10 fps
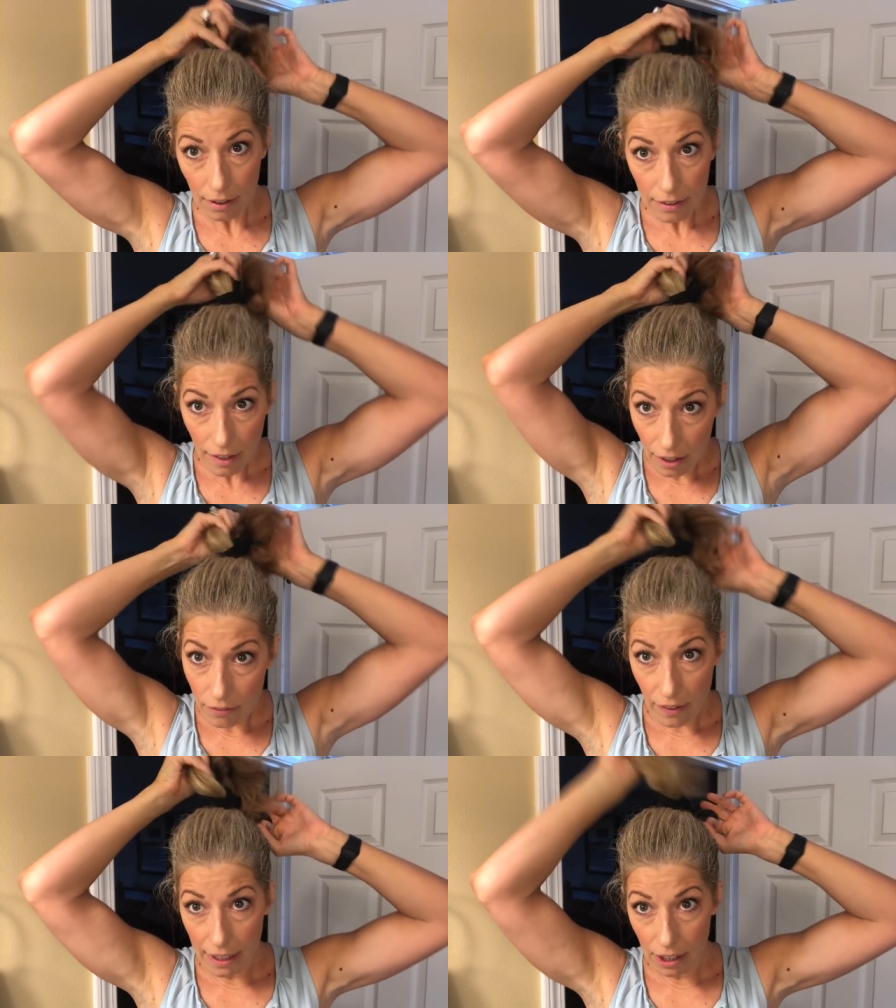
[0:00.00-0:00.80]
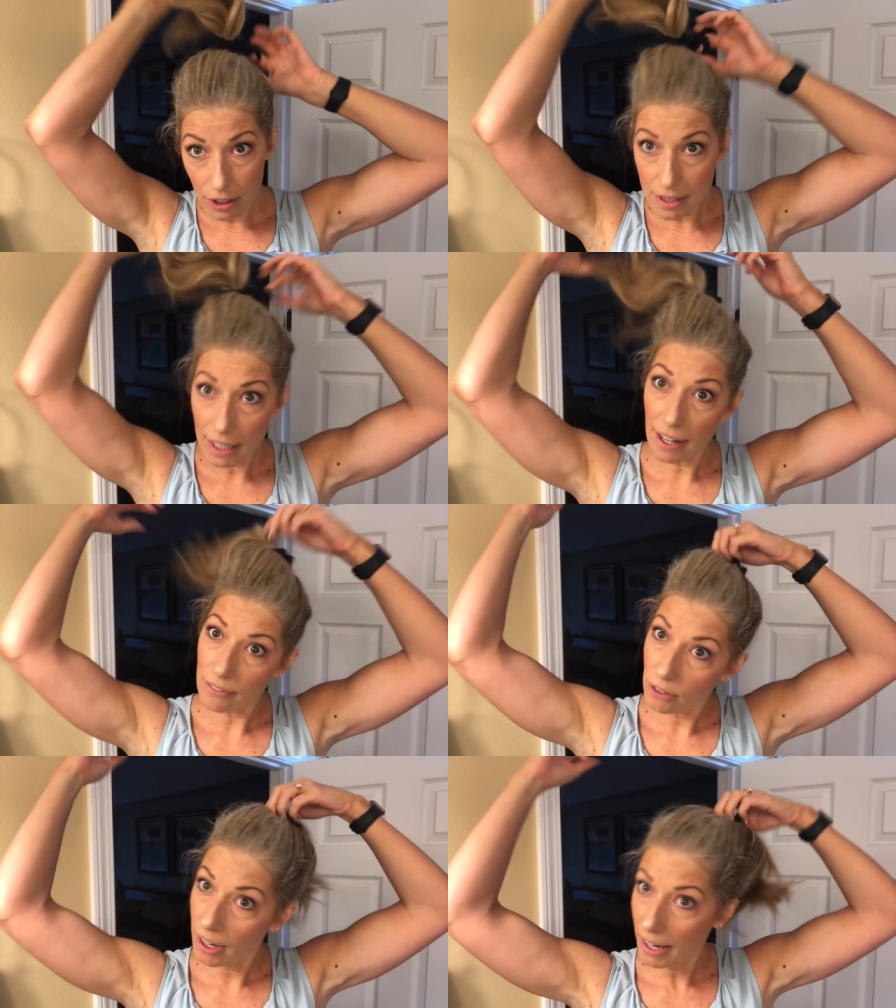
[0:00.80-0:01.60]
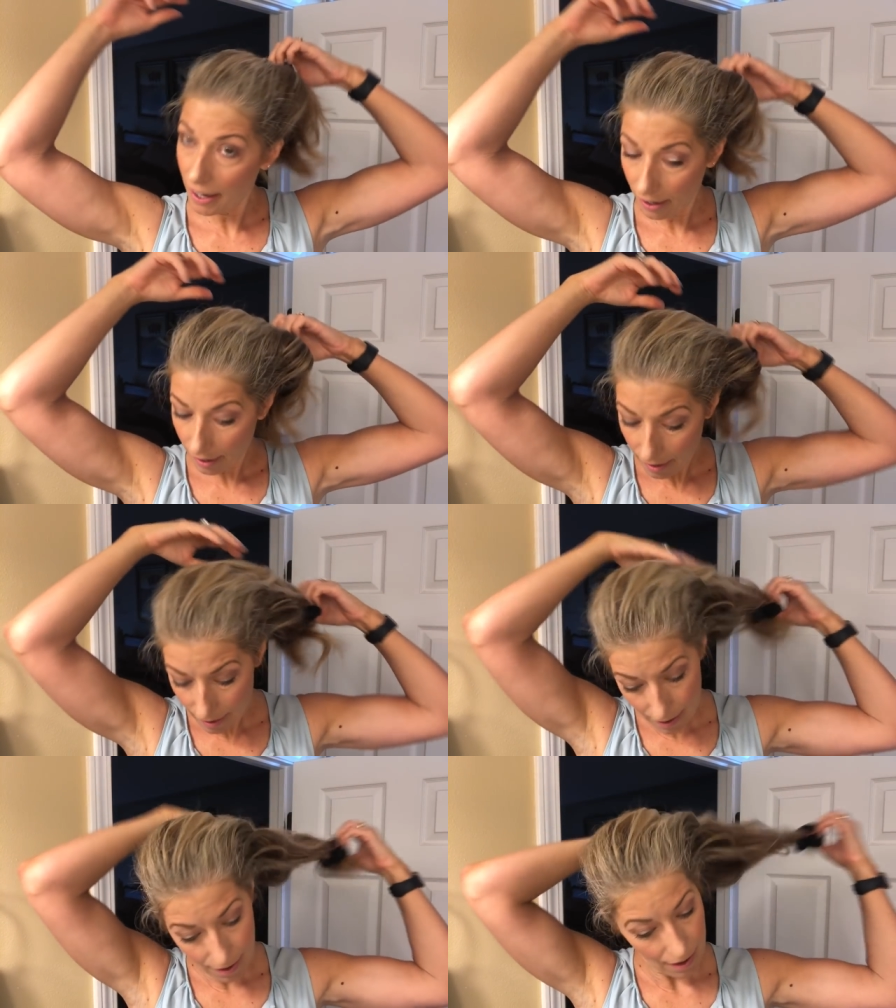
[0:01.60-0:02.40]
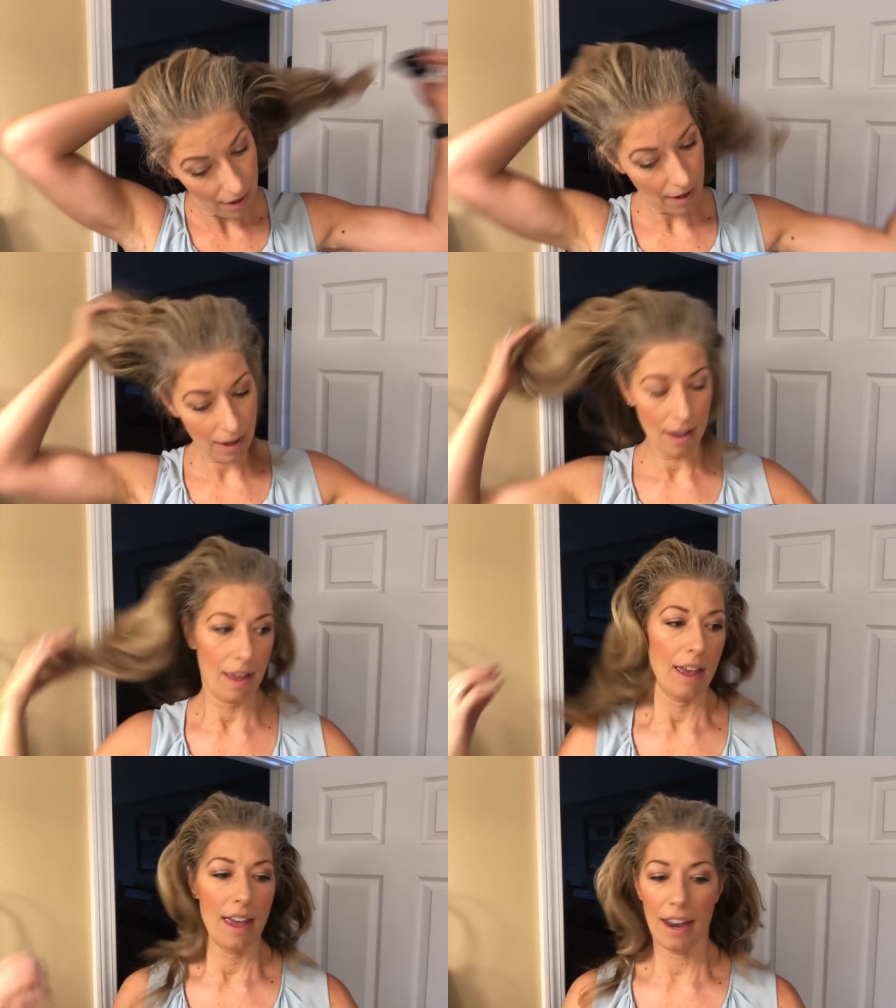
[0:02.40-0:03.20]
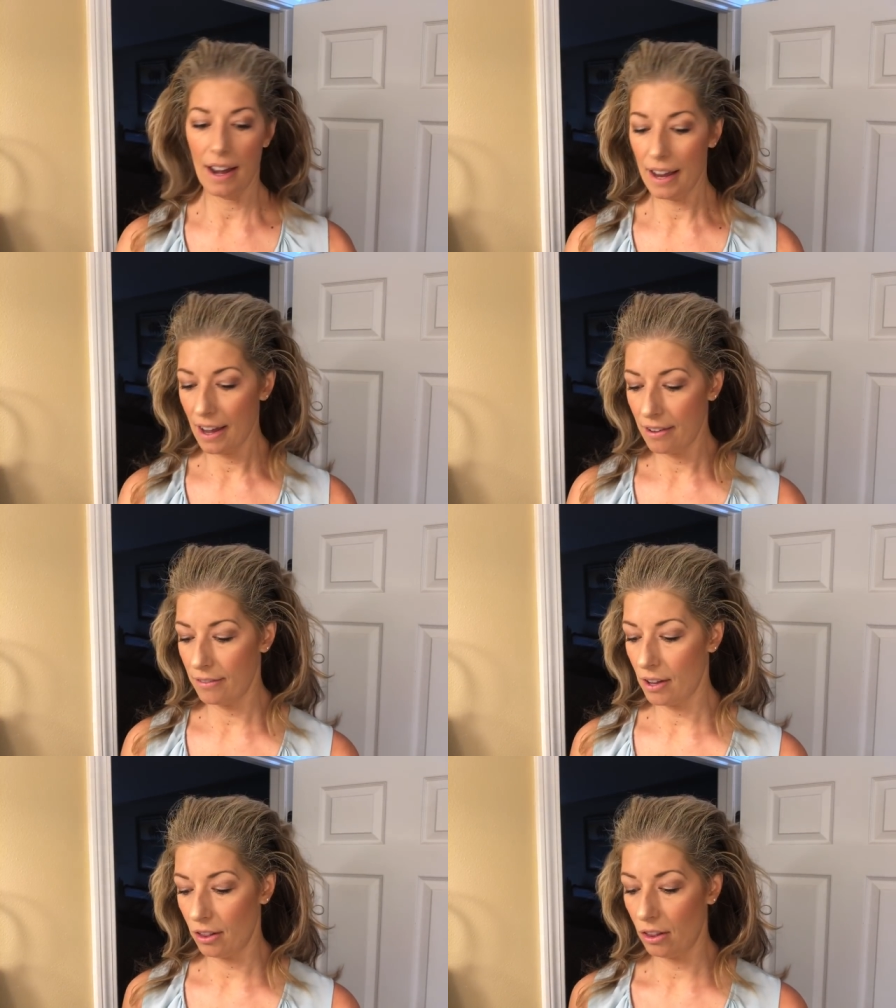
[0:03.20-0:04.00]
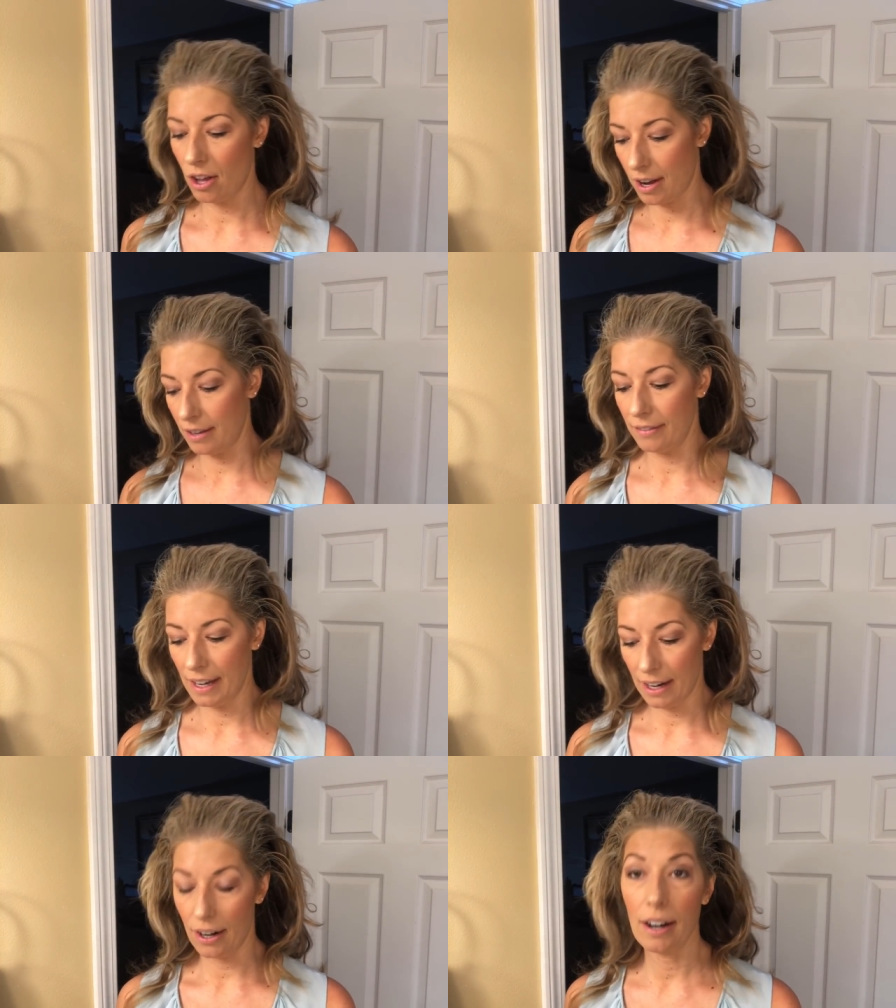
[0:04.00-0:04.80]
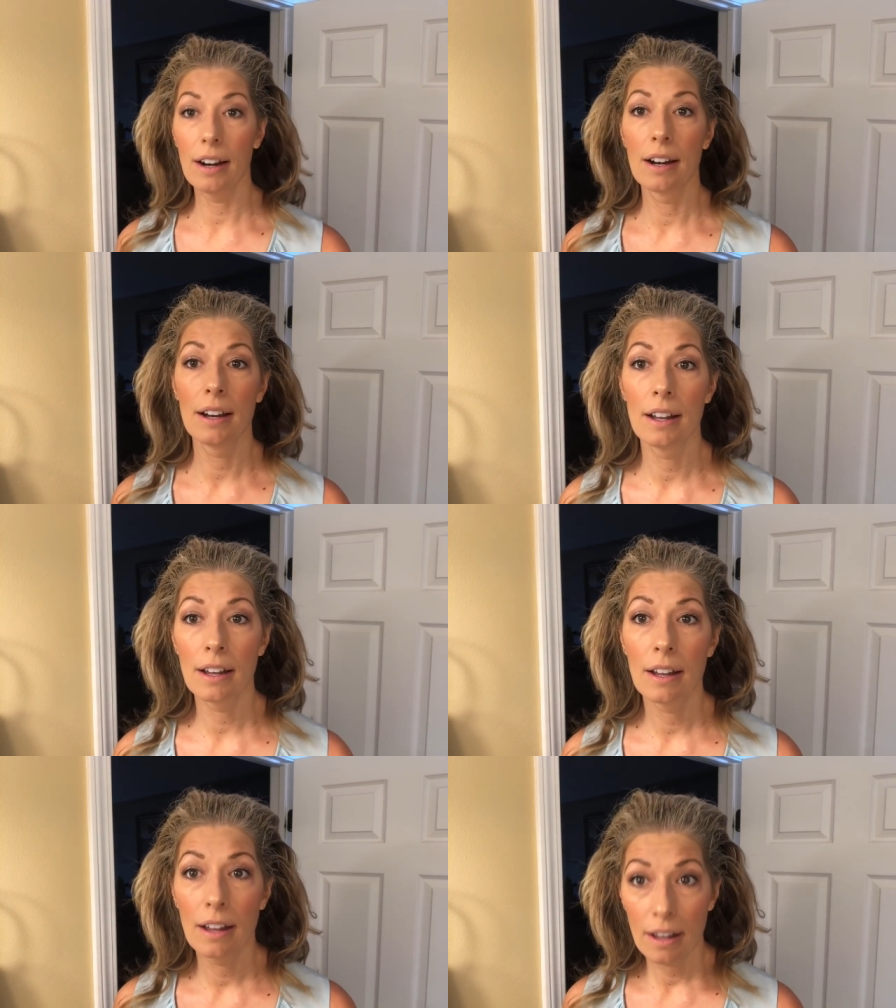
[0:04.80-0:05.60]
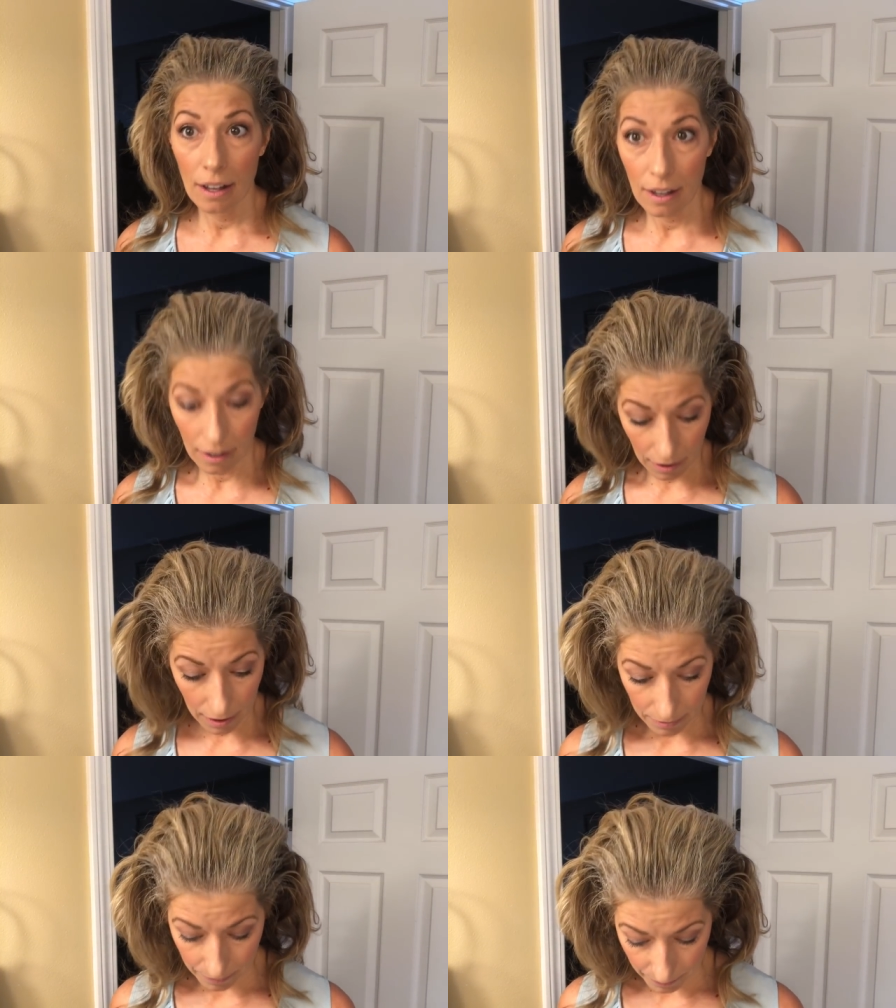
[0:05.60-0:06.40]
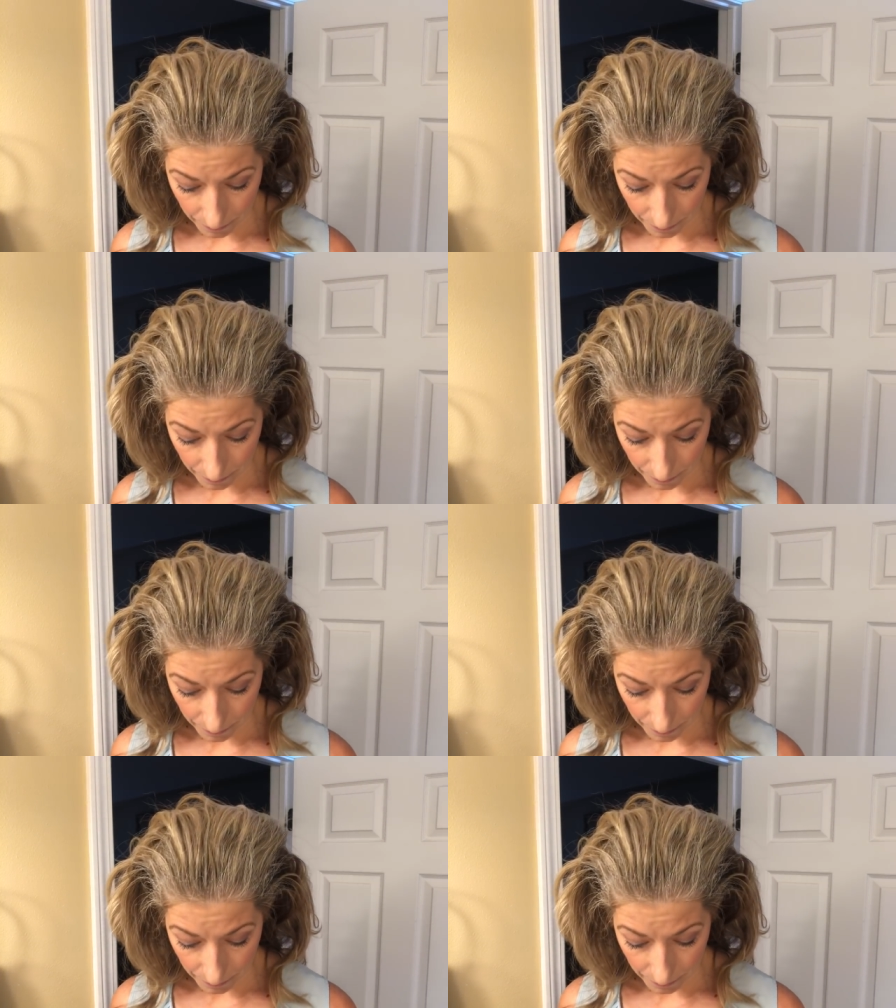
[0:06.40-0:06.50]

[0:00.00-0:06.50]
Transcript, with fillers: It's kind of funny, it looks like I have gray hair. And I have a lot of hair. Um,